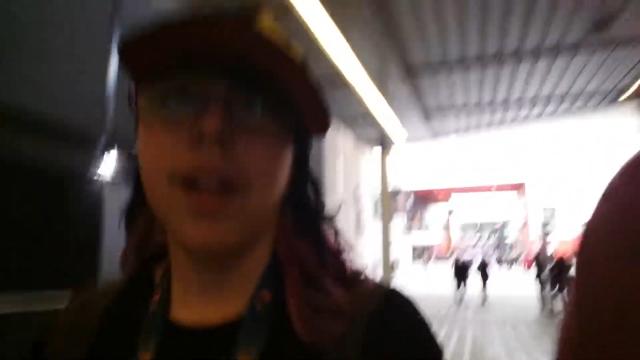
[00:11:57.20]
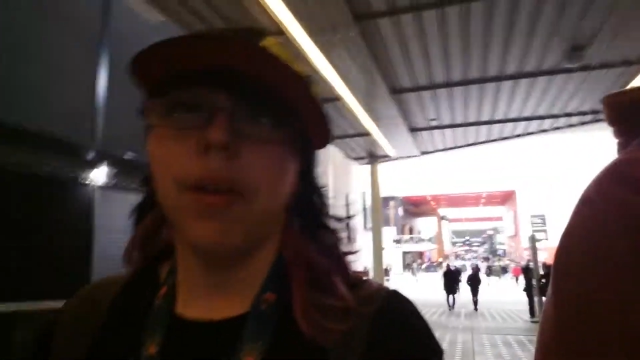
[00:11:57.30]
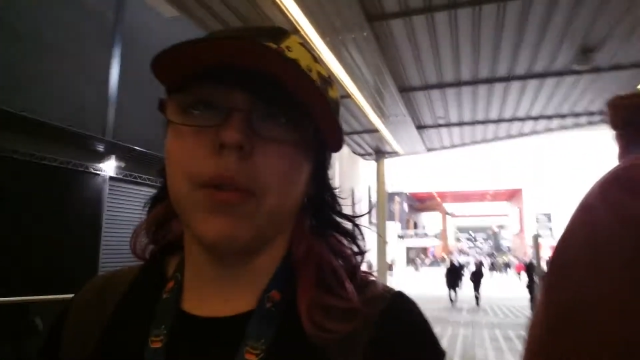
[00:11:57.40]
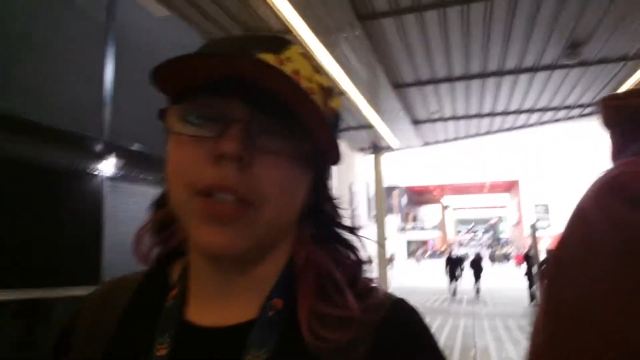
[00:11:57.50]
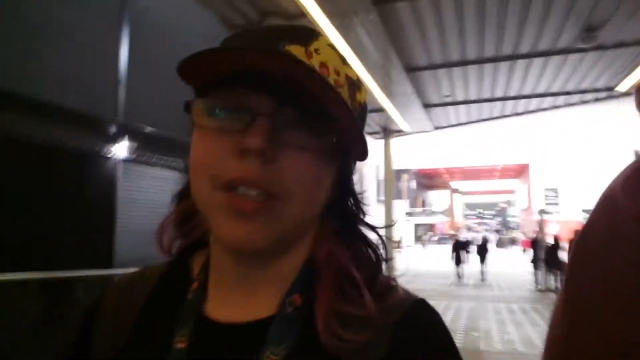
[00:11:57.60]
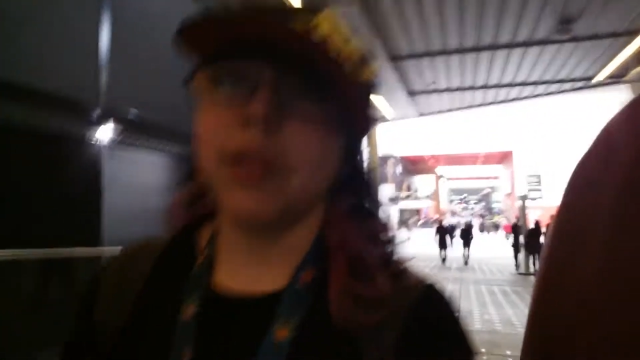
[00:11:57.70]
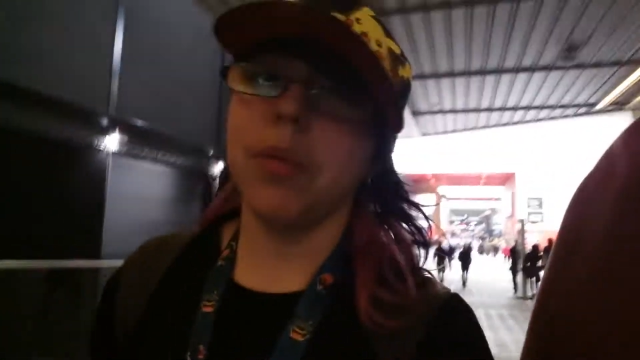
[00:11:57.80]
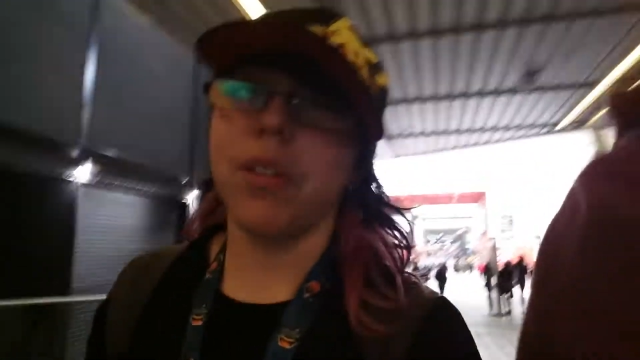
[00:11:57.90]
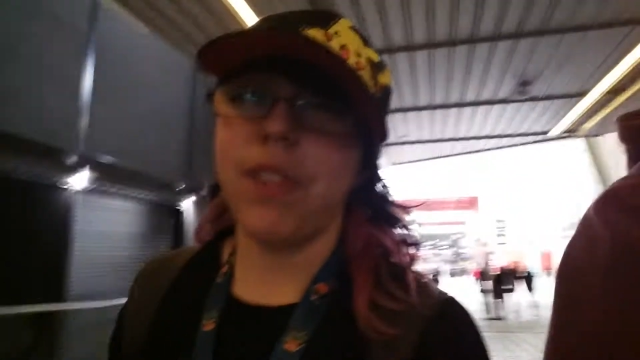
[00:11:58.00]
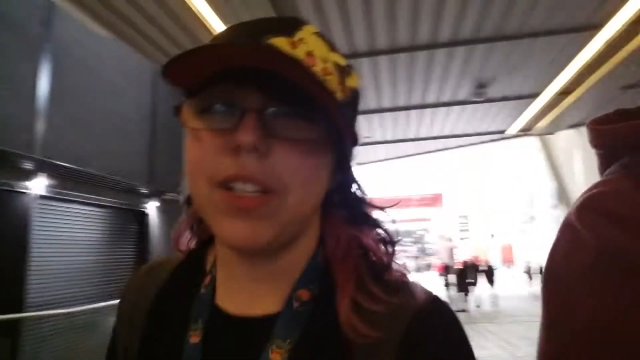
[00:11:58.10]
which I
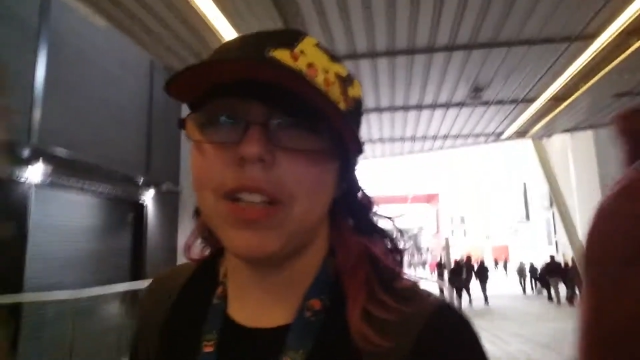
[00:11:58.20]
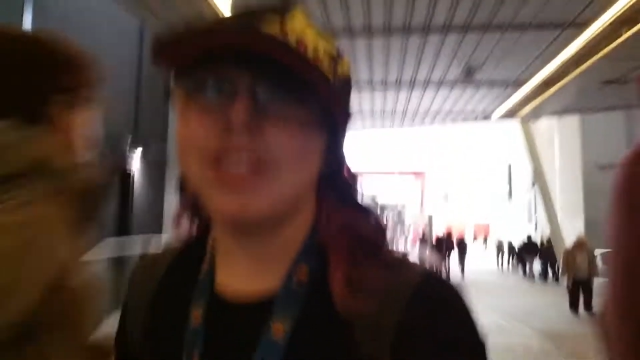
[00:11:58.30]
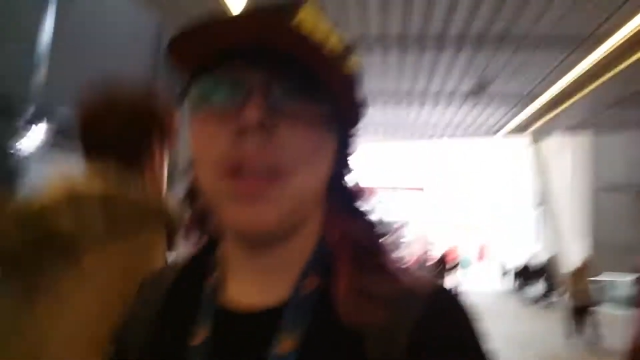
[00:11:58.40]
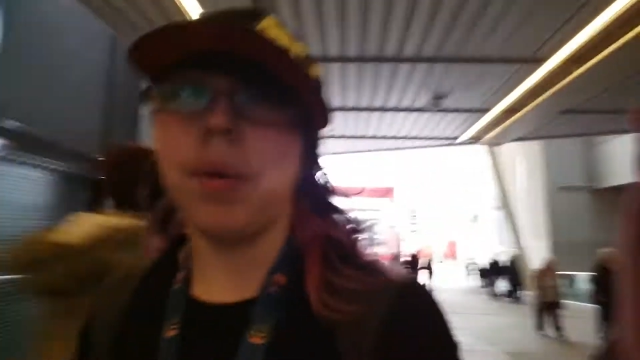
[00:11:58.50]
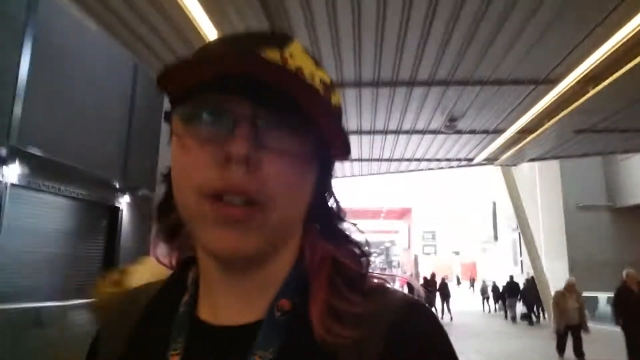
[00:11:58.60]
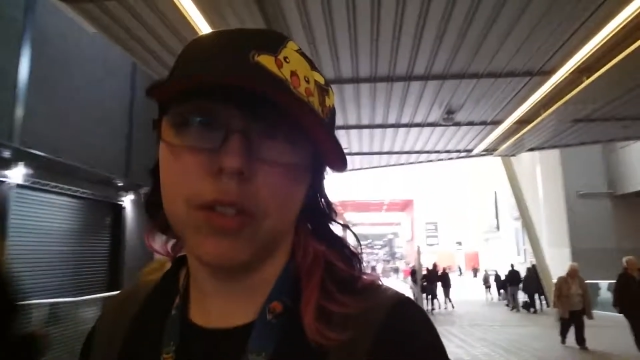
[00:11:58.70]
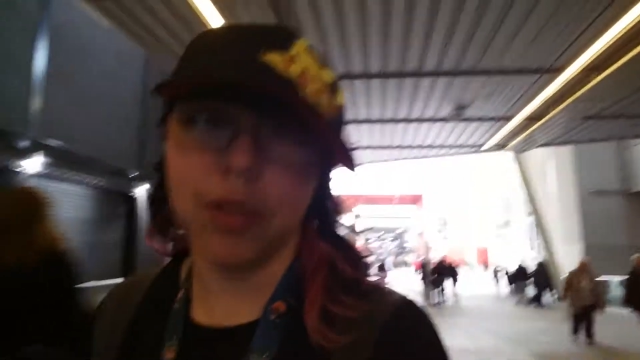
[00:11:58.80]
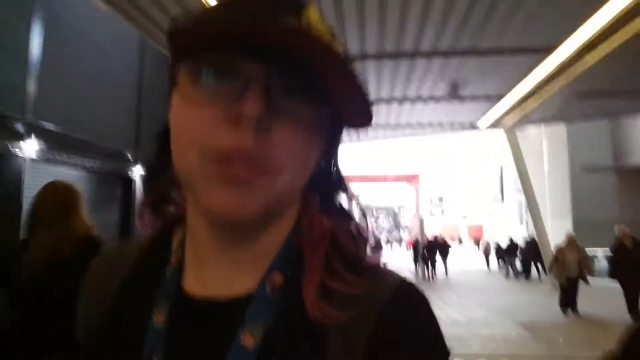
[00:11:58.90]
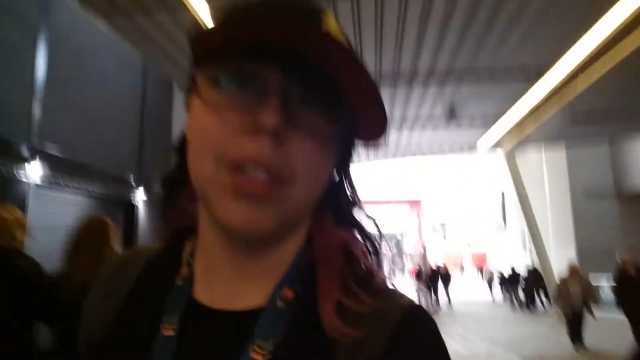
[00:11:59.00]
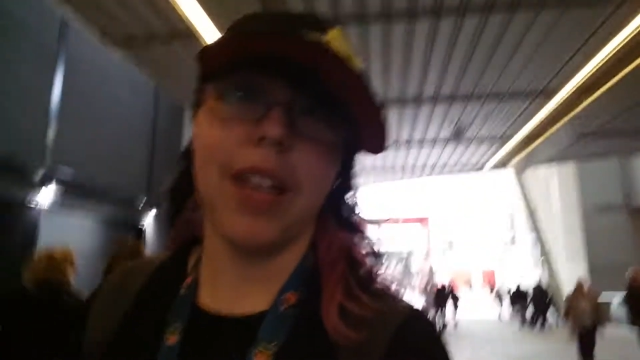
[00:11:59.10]
didn't want to face yesterday, but I
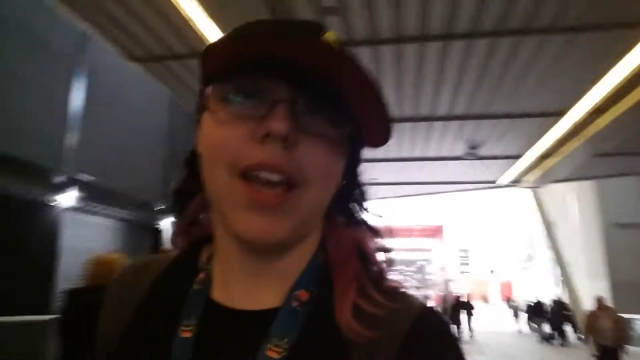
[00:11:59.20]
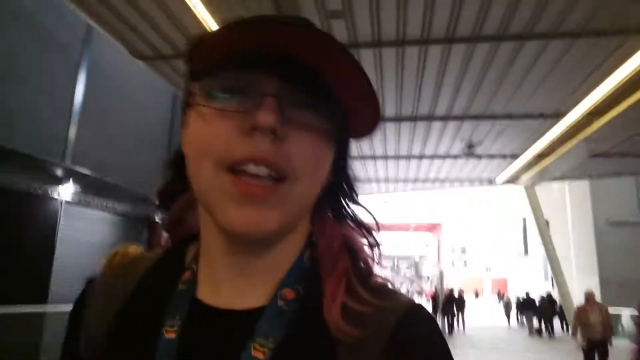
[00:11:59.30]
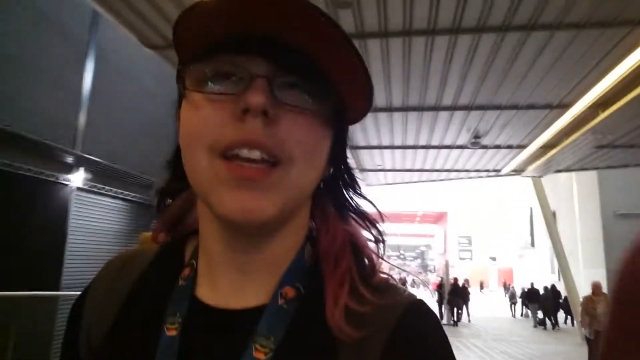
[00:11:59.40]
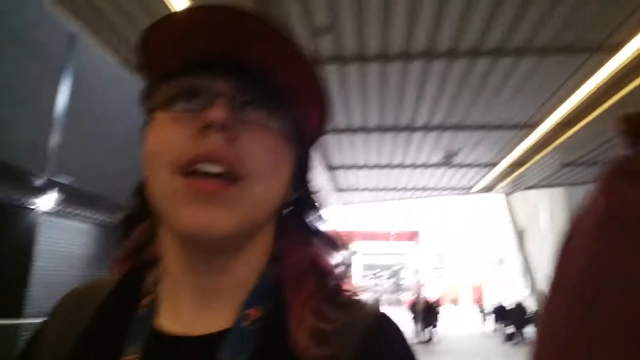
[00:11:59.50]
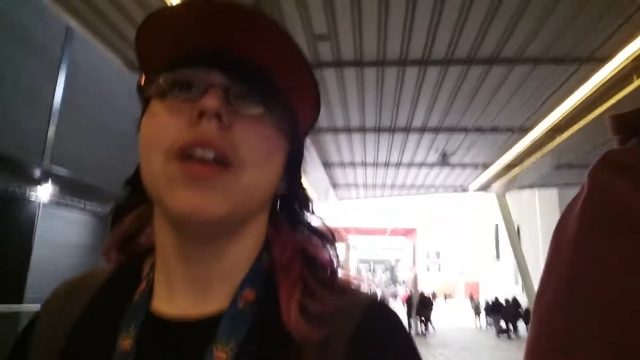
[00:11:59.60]
do today